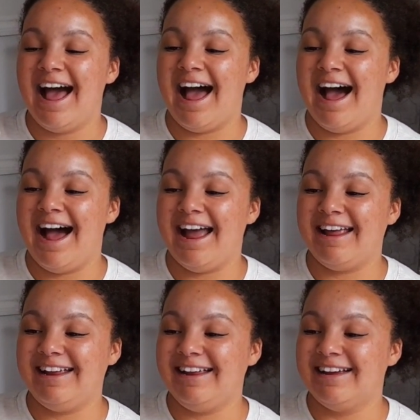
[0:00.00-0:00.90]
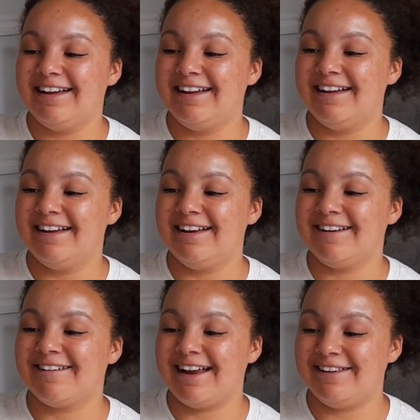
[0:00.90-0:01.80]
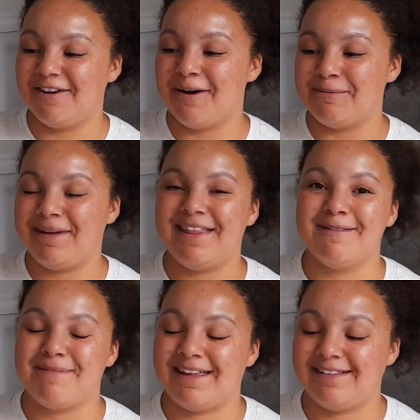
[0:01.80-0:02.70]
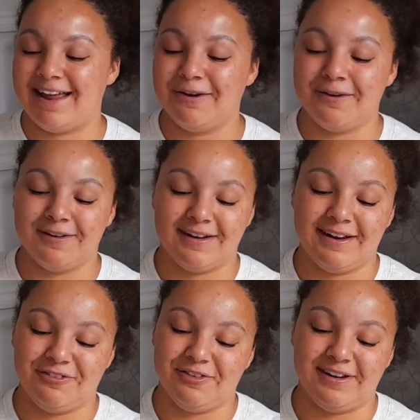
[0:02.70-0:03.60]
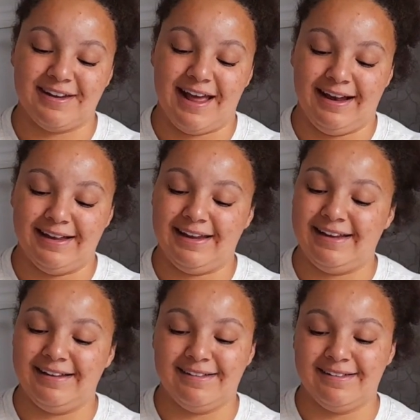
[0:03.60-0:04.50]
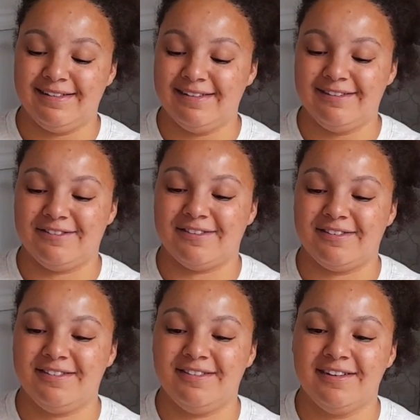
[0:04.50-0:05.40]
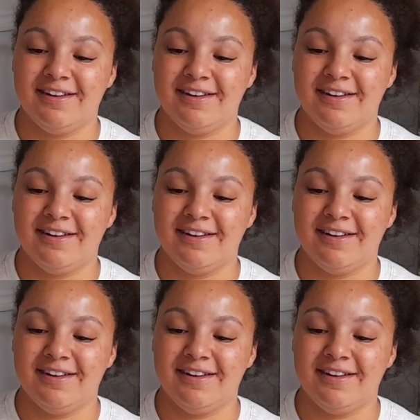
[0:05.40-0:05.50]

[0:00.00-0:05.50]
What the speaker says: I tried to copy it the best I could, and as you can tell he's just